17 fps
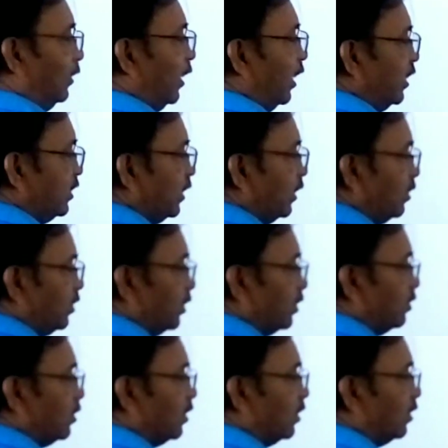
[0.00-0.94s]
the
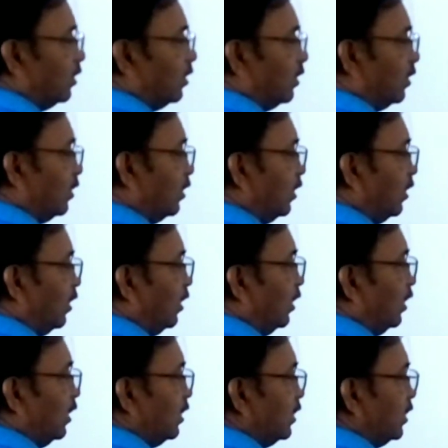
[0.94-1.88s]
resultant
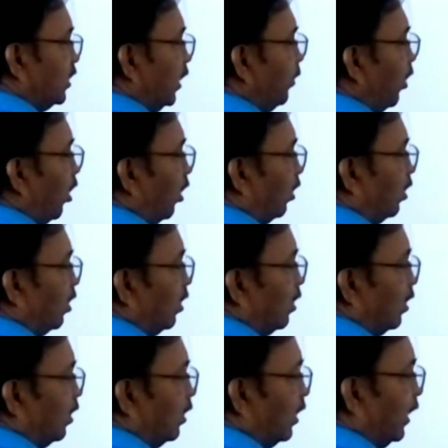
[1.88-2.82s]
C bar
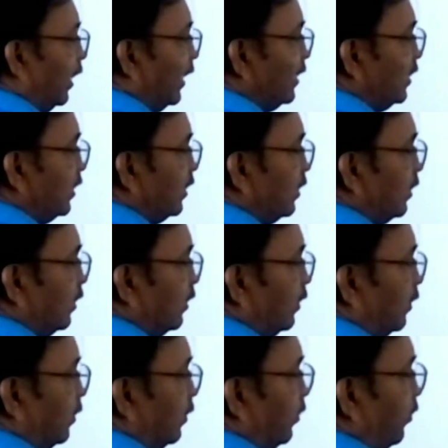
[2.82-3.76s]
is
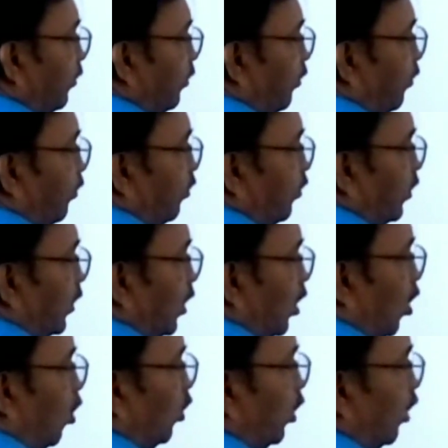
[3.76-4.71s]

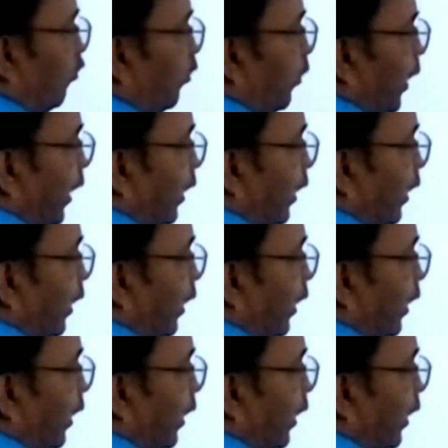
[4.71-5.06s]
out of